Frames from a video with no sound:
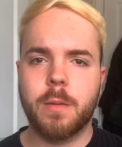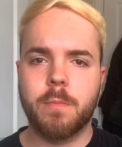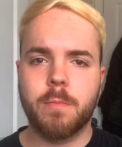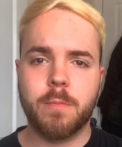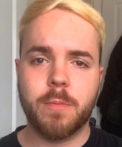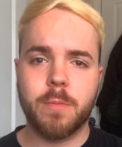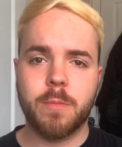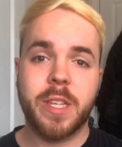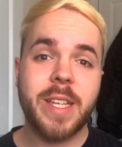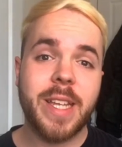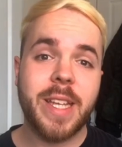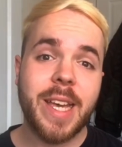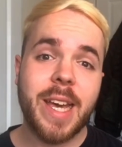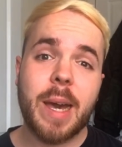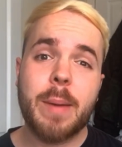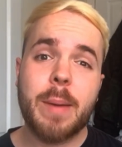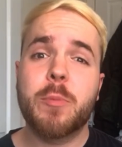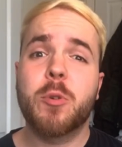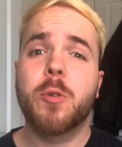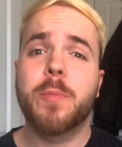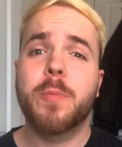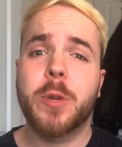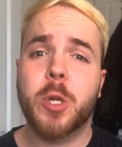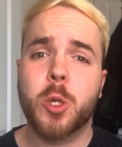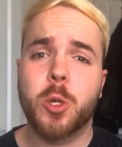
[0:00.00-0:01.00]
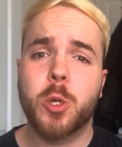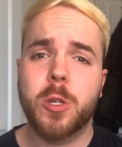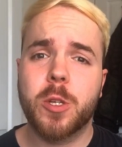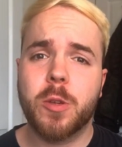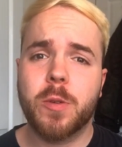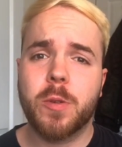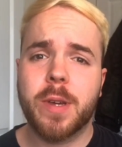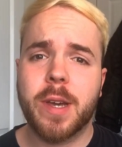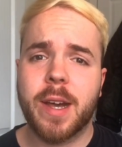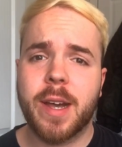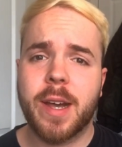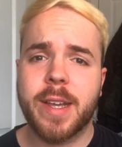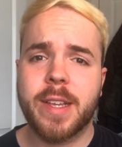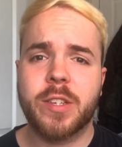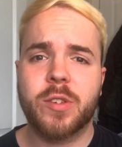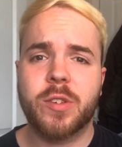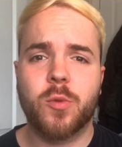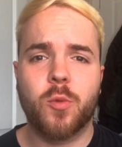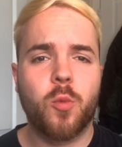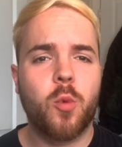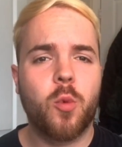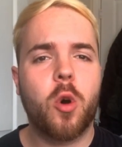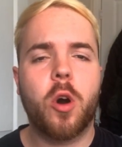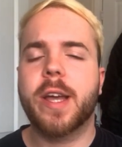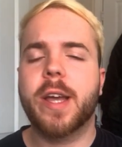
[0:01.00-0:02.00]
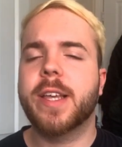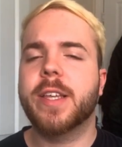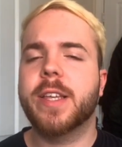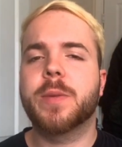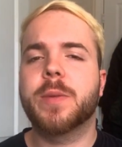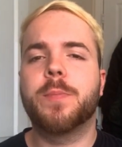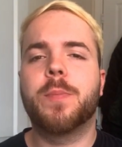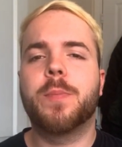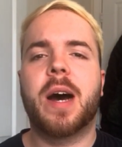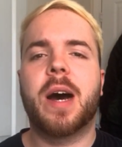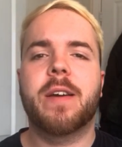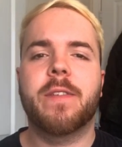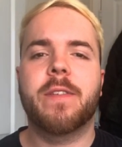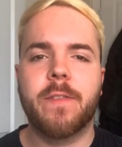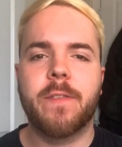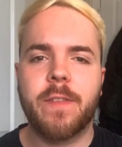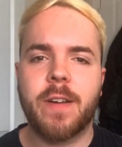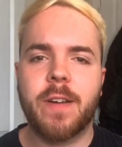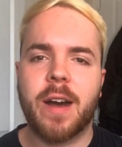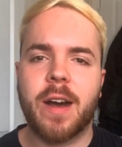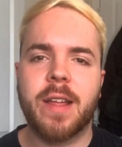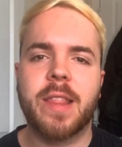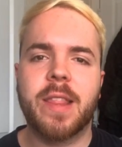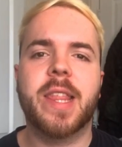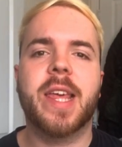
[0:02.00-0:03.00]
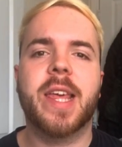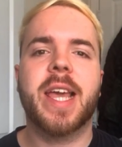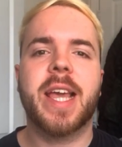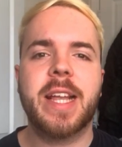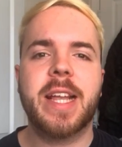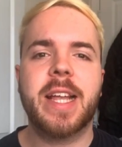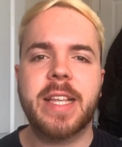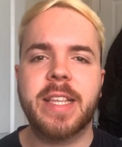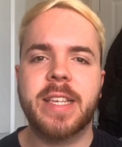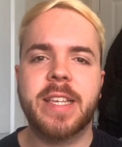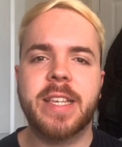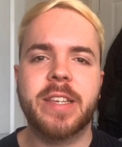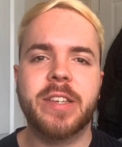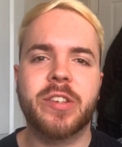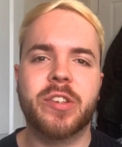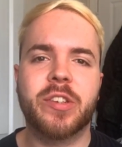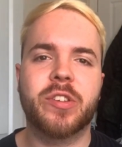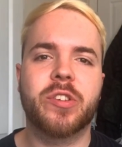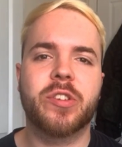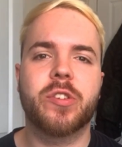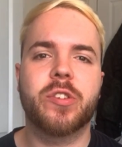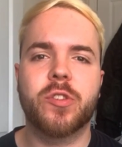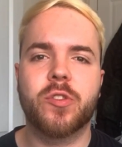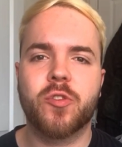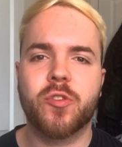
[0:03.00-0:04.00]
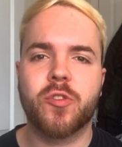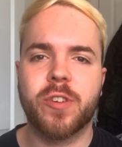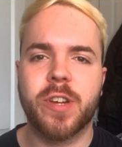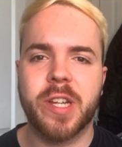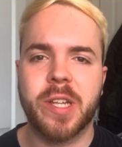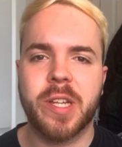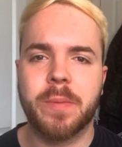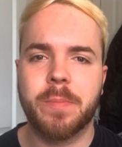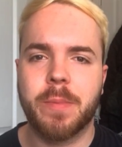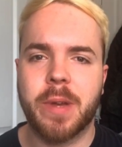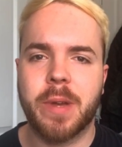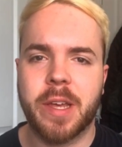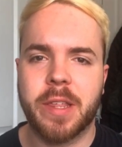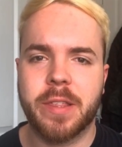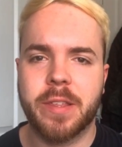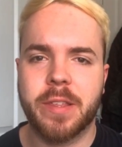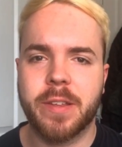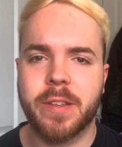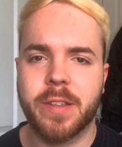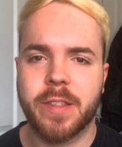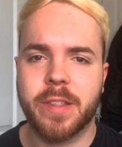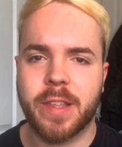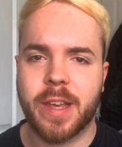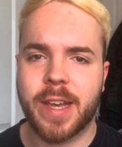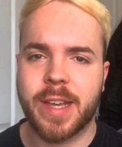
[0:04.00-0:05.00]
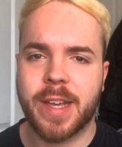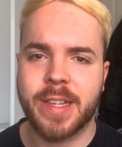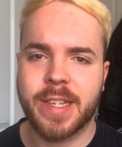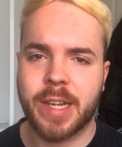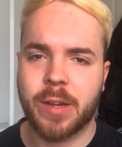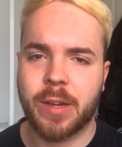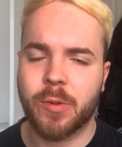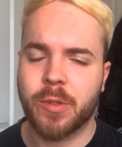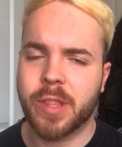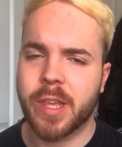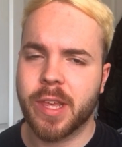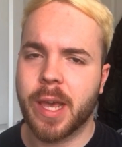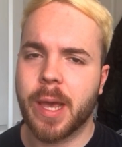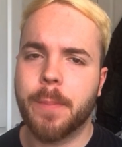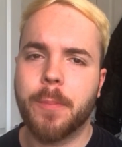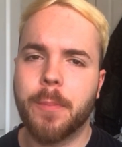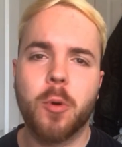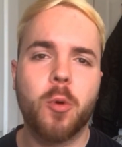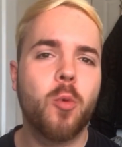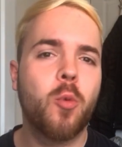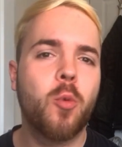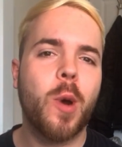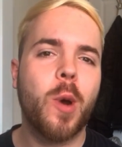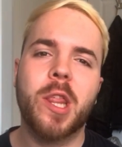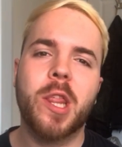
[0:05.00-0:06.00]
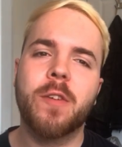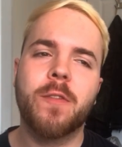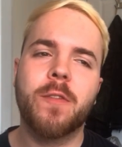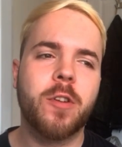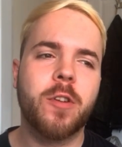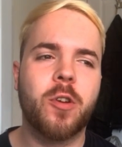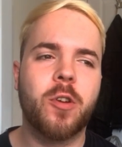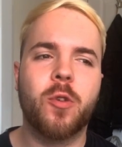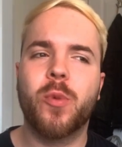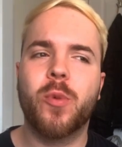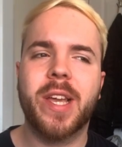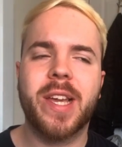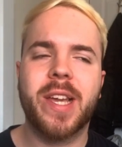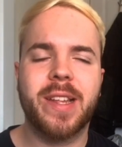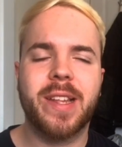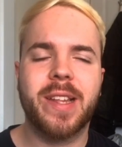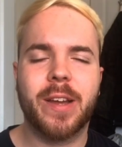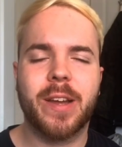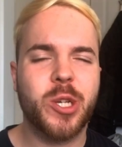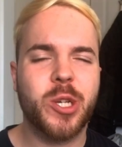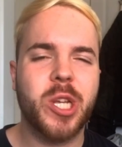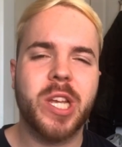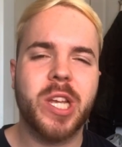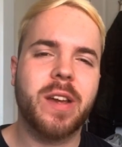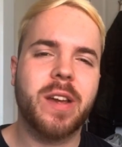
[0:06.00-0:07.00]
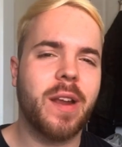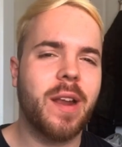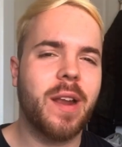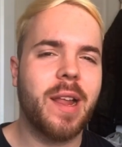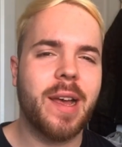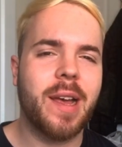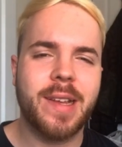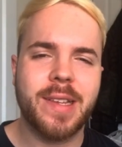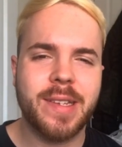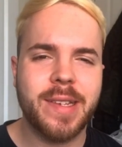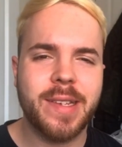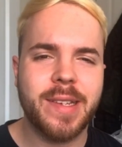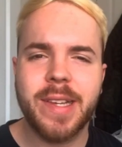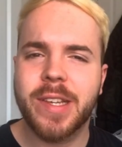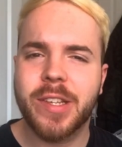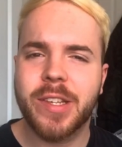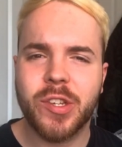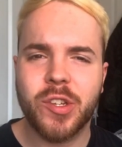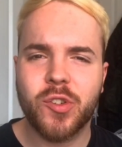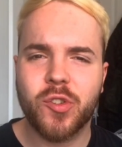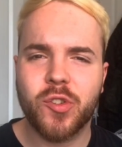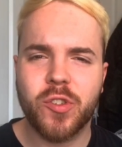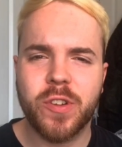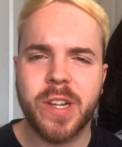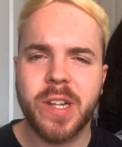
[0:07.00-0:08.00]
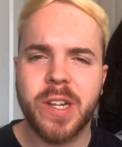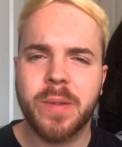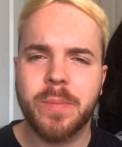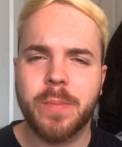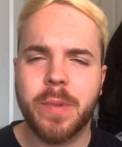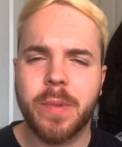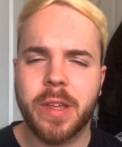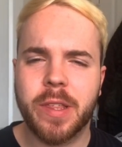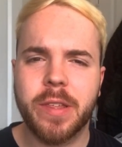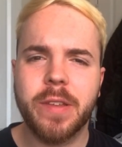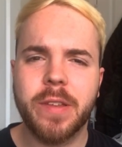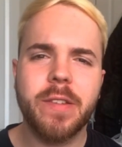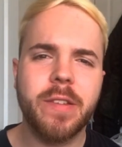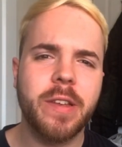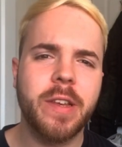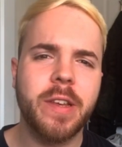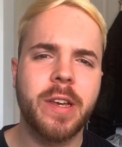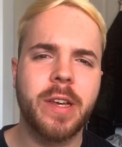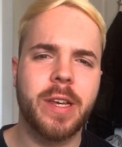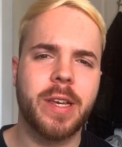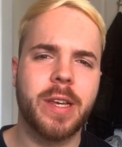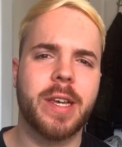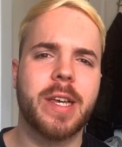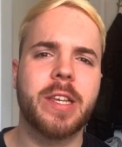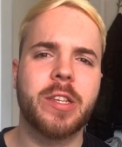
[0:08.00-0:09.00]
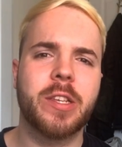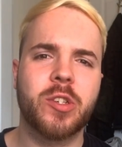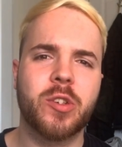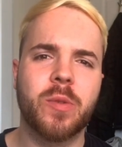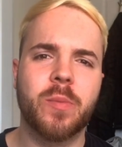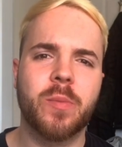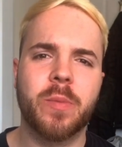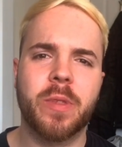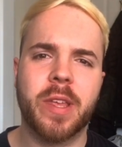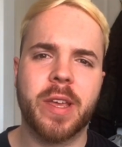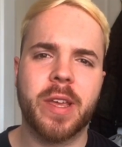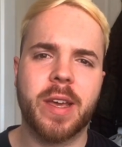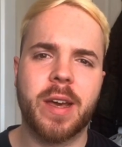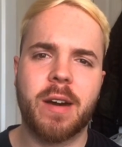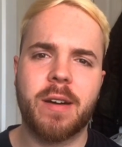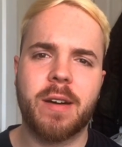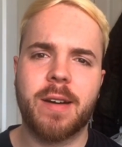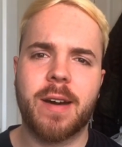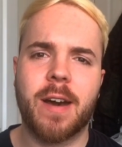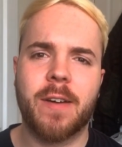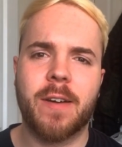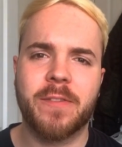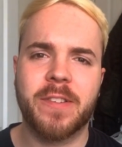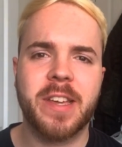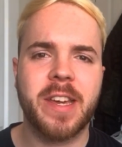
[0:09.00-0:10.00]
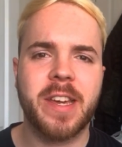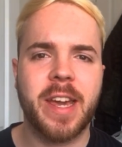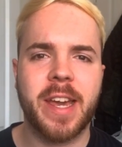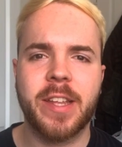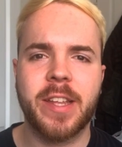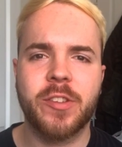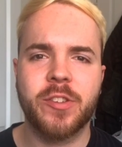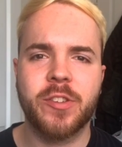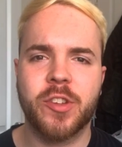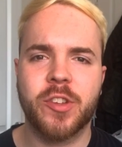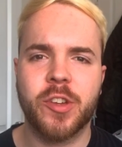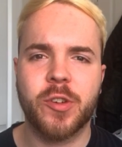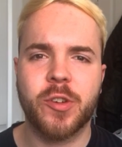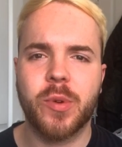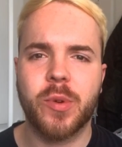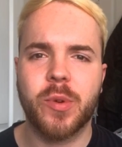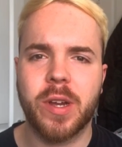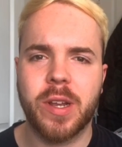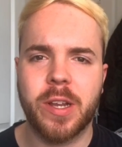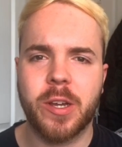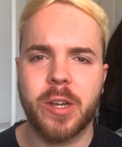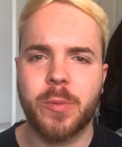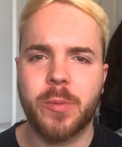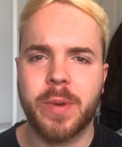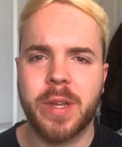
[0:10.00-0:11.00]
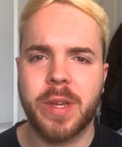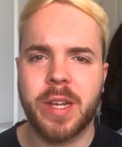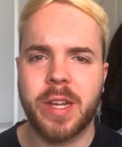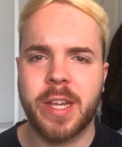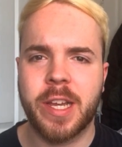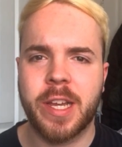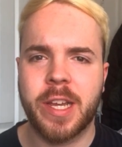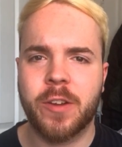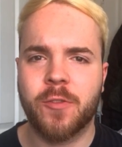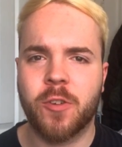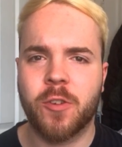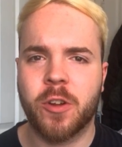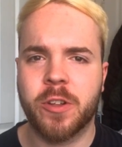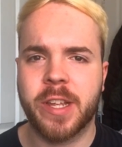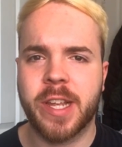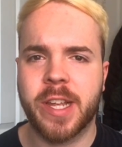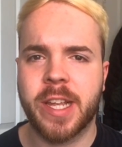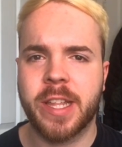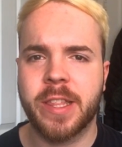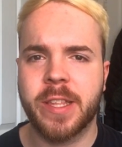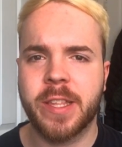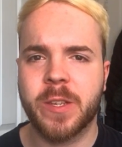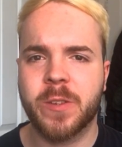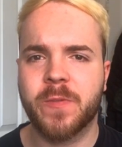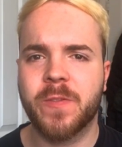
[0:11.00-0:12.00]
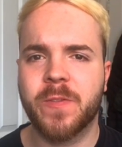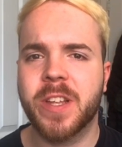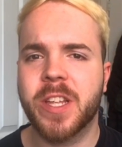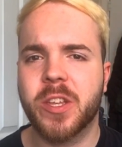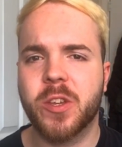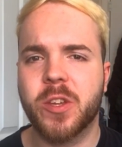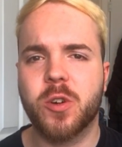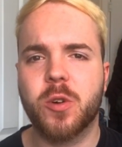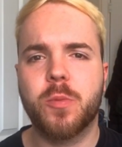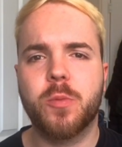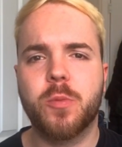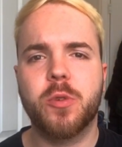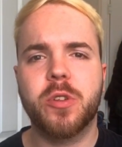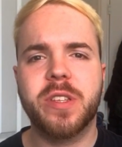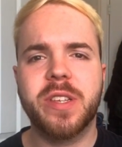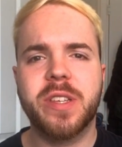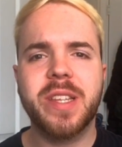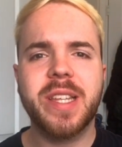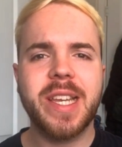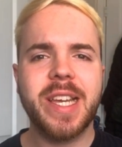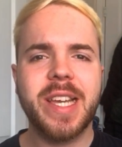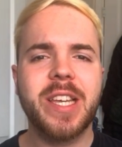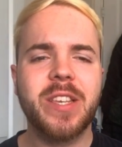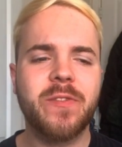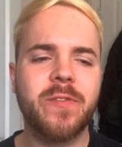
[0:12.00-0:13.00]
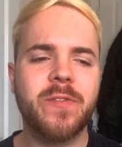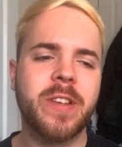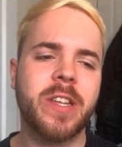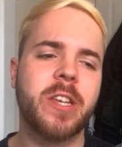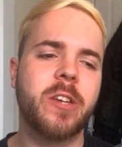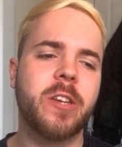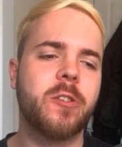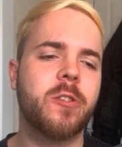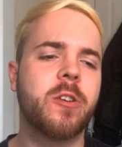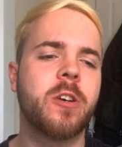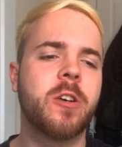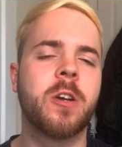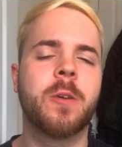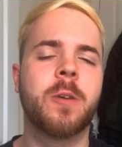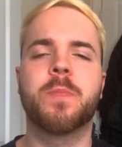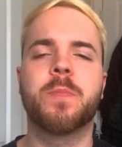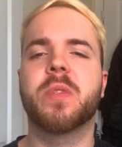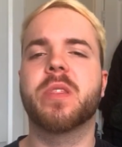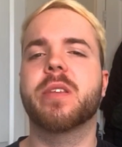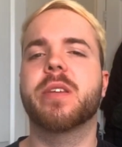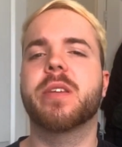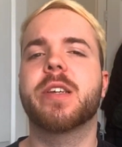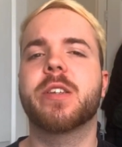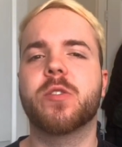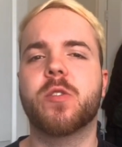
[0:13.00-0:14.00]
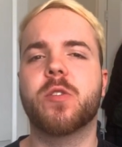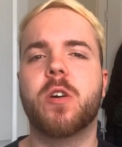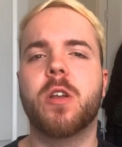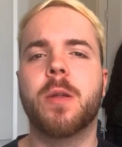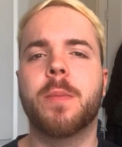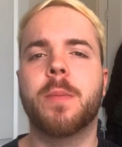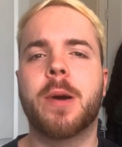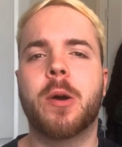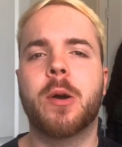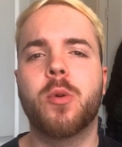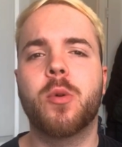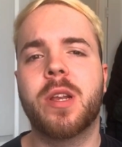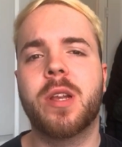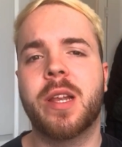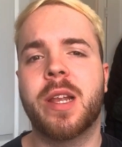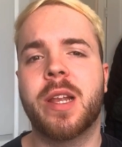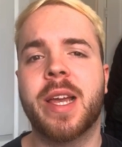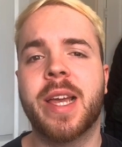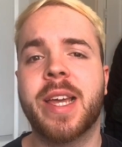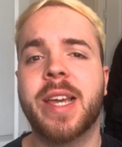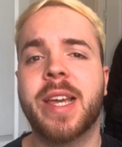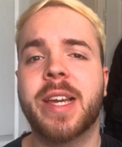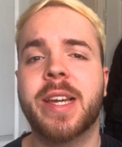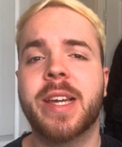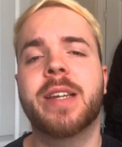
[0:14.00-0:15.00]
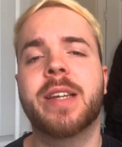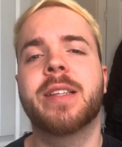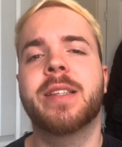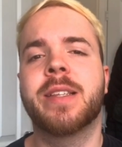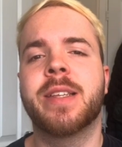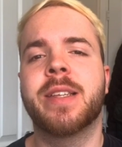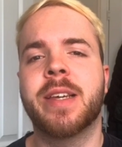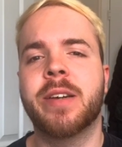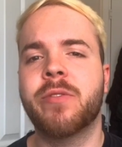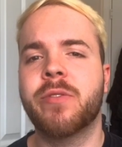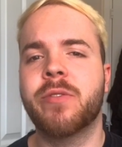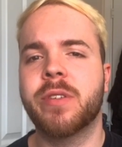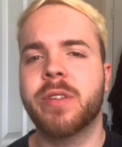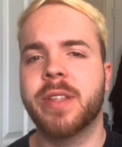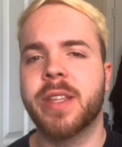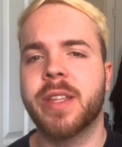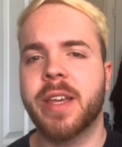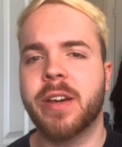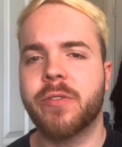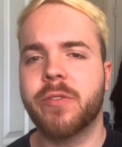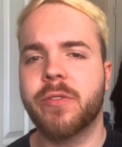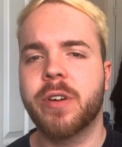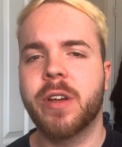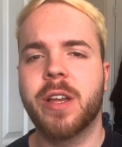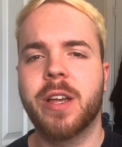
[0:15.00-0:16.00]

Today I'm going to be showing you guys what is by far the easiest trading method that is out there, but whether or not we can actually class it as a trading method is something I'll have to get into a little bit later on in this video. But today's video is all about laying 0-0.